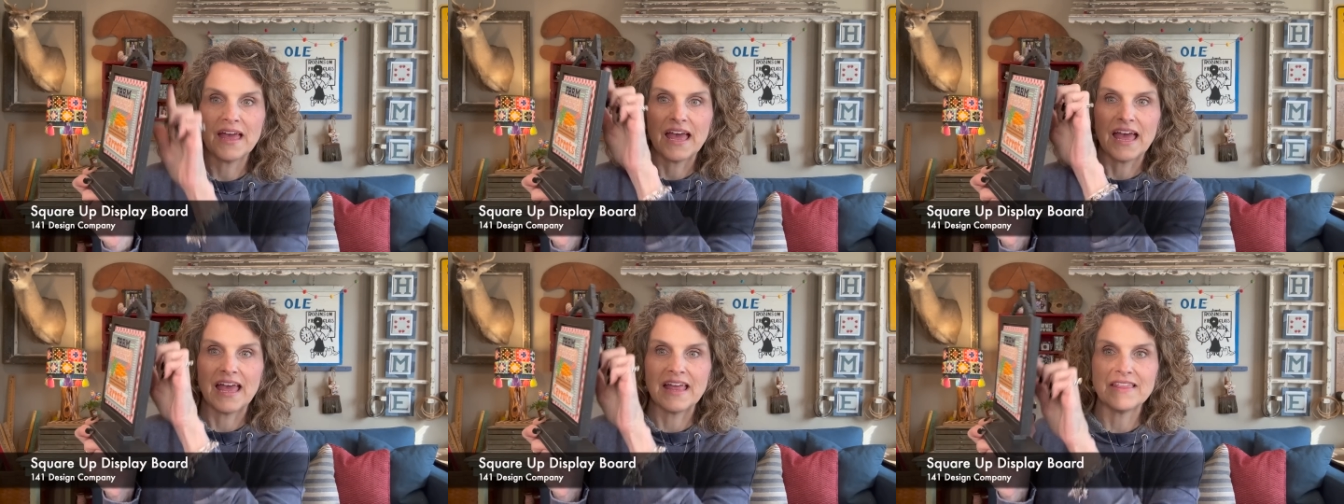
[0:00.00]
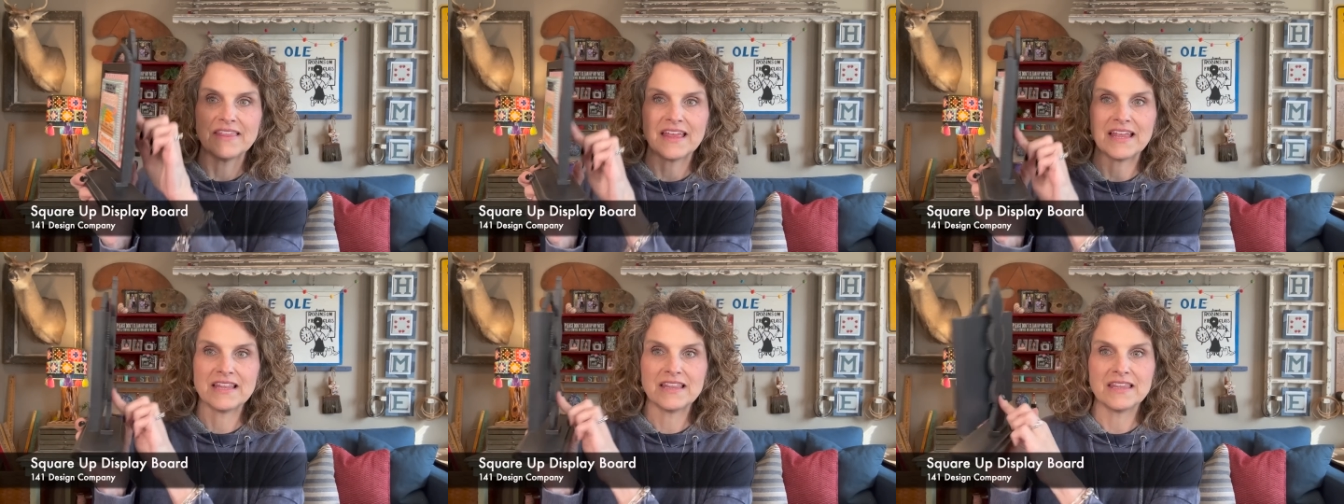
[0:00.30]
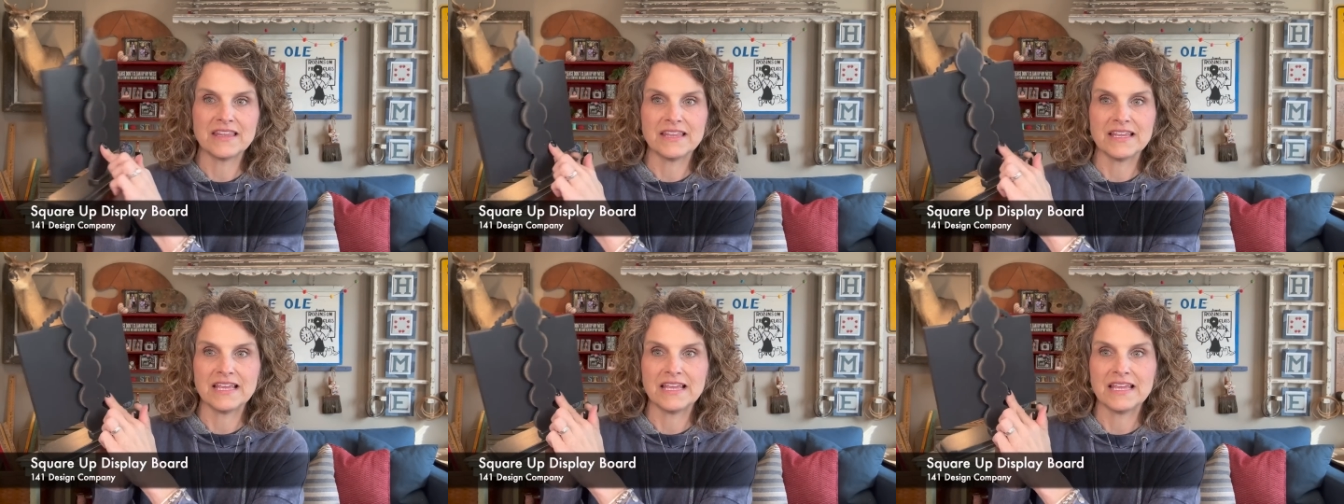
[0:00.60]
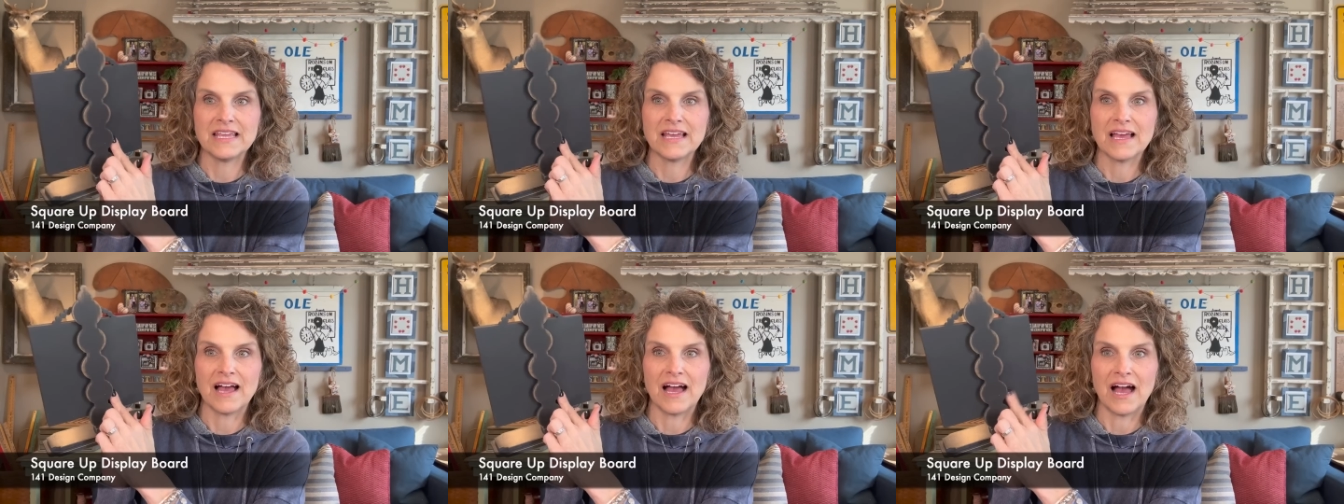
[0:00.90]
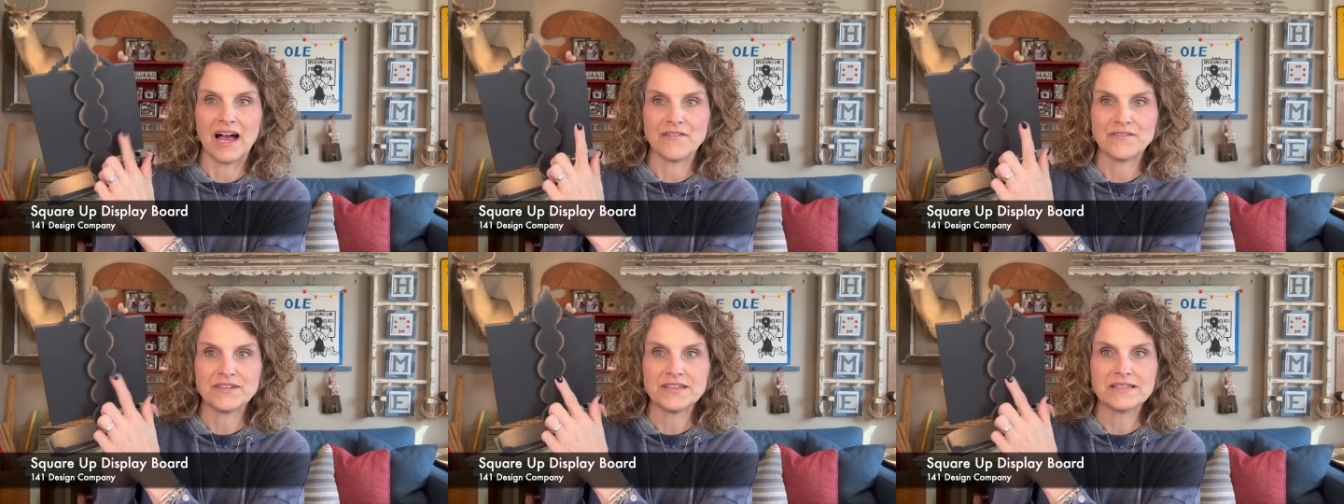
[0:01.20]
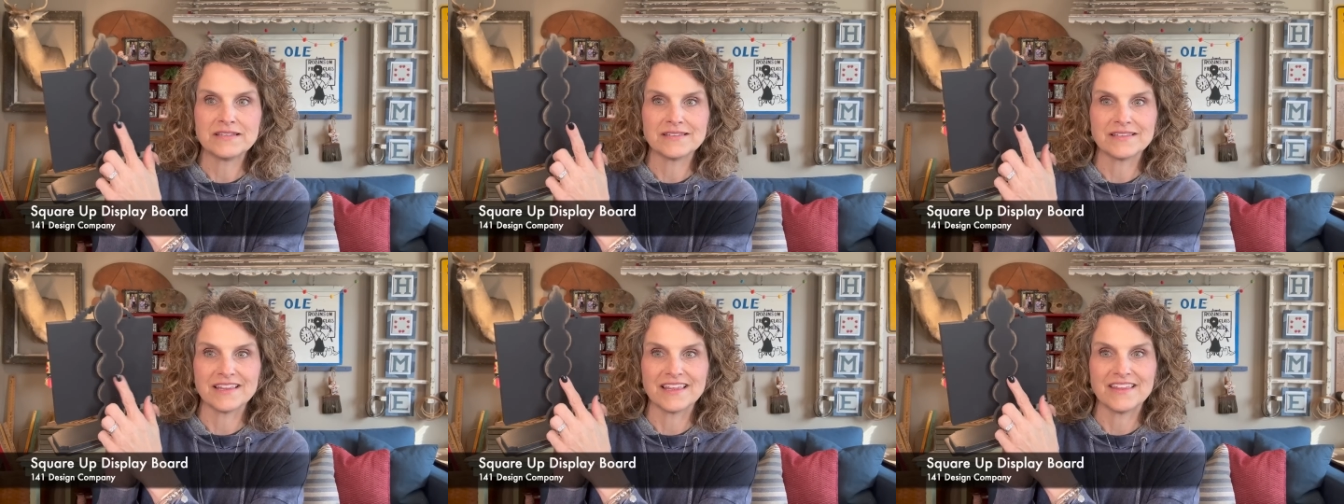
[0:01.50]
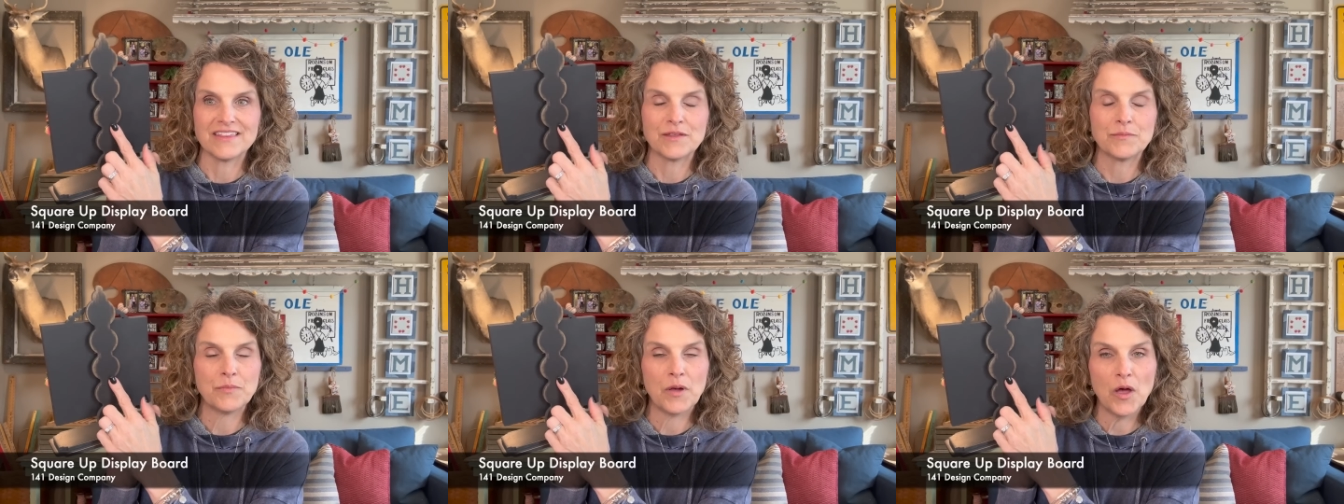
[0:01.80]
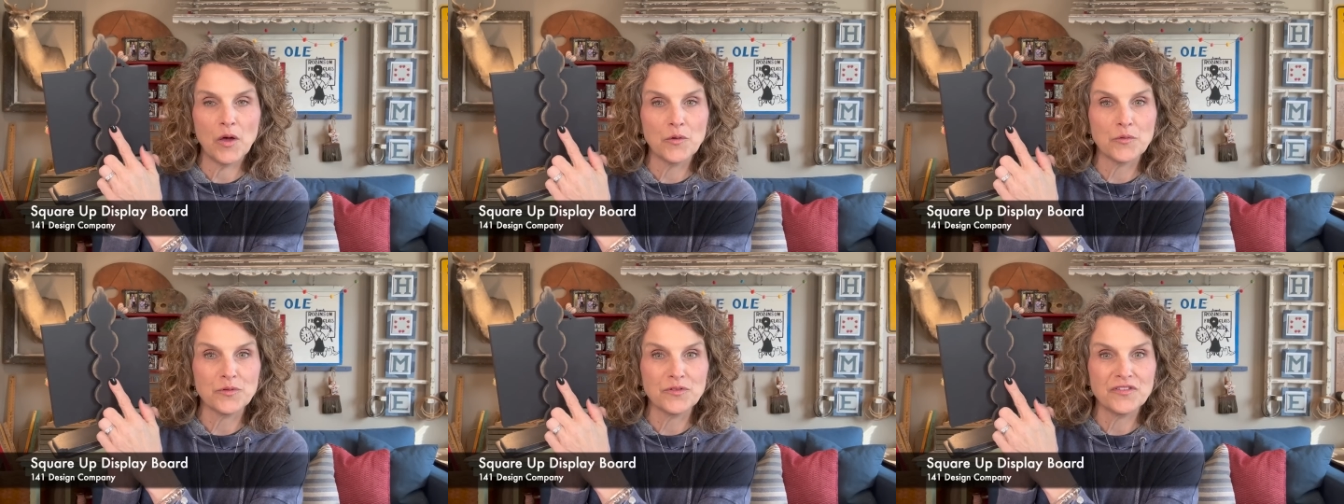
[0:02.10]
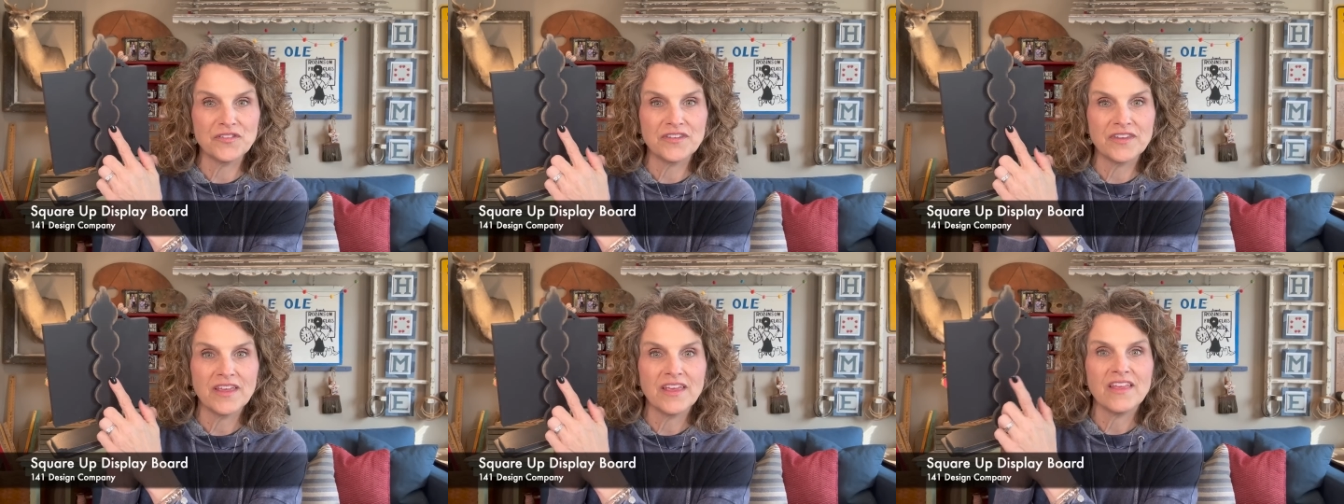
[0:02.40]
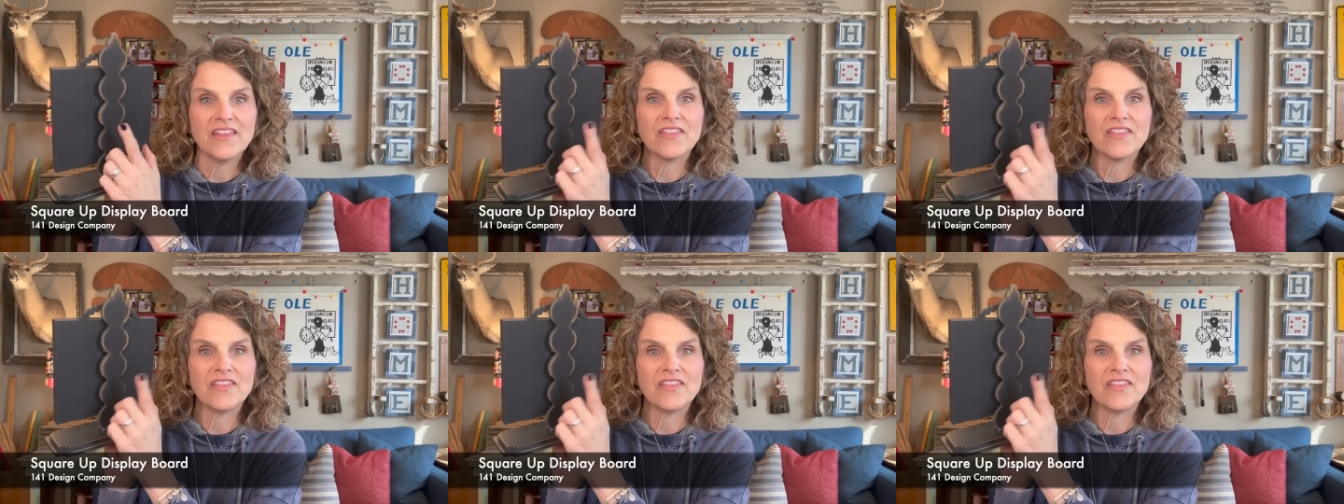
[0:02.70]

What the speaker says: and then obviously the post